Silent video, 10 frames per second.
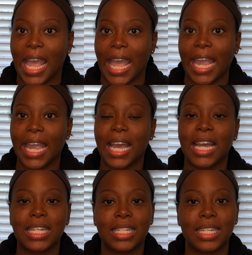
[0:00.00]

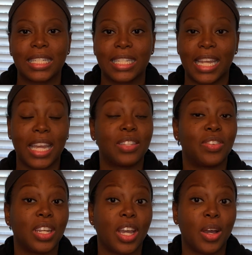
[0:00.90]
And today's
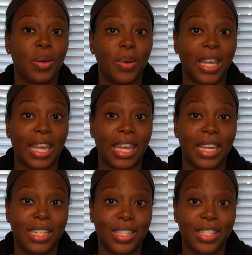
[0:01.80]
video
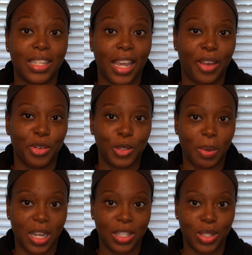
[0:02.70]
is in
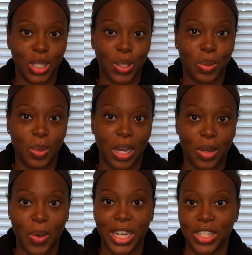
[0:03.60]
response to a
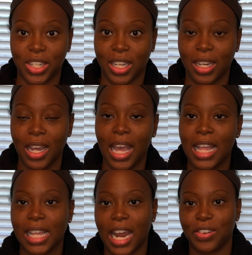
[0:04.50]
question
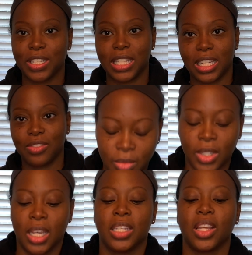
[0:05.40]
that I received.
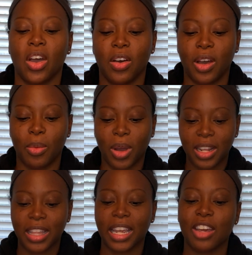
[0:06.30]
So I want to
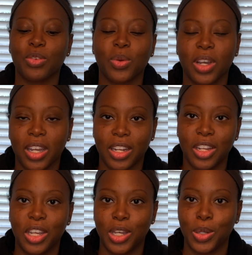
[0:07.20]
thank
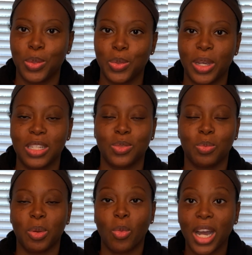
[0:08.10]
everyone who has
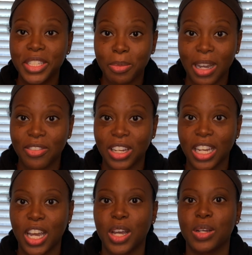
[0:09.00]
been watching my
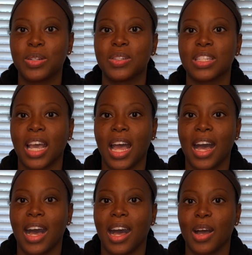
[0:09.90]
videos.
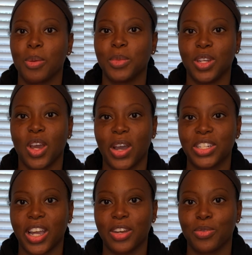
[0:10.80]
I
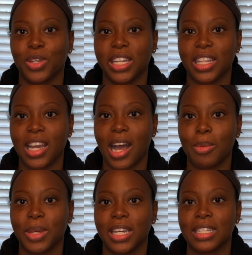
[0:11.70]
try to read the
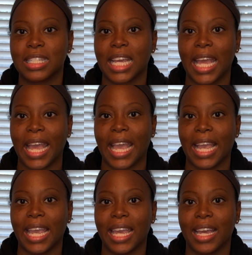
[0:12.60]
comments
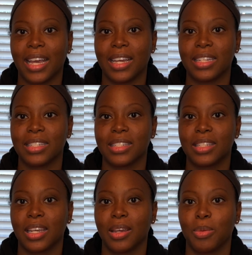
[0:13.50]
and
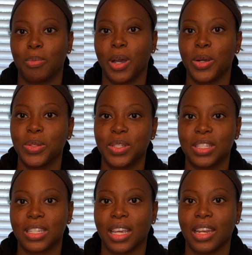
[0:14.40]

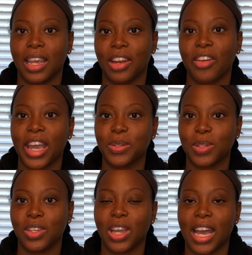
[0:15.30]
post and interact with
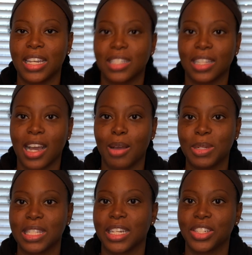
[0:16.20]
you guys in the
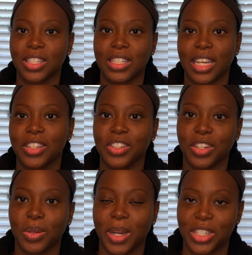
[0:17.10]
comment sections, answer
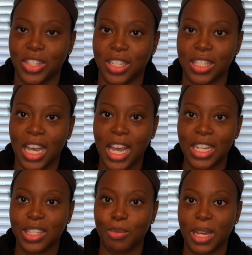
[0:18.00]
your questions
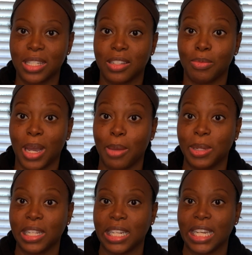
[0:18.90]
to the best of my
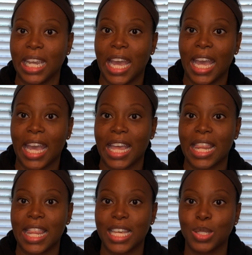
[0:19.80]
ability.
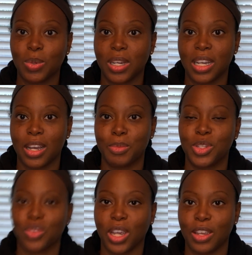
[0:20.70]
And this one comes
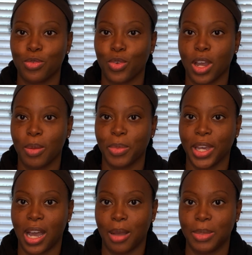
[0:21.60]
straight from the
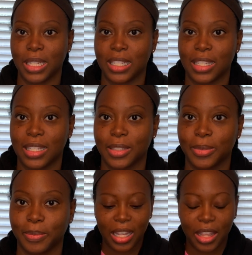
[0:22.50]
comments.
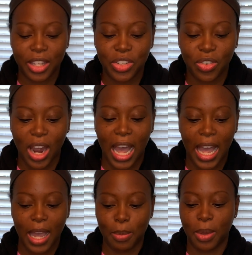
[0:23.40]
The
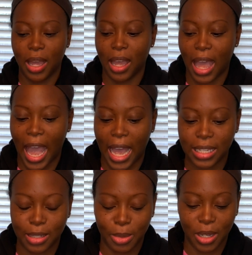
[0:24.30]
tribe
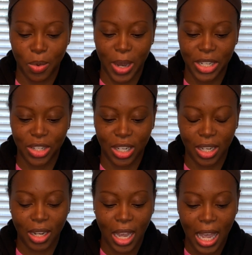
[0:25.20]
asked me a
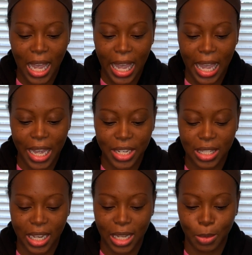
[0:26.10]
question and
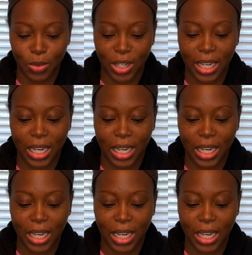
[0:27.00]
said, let me read it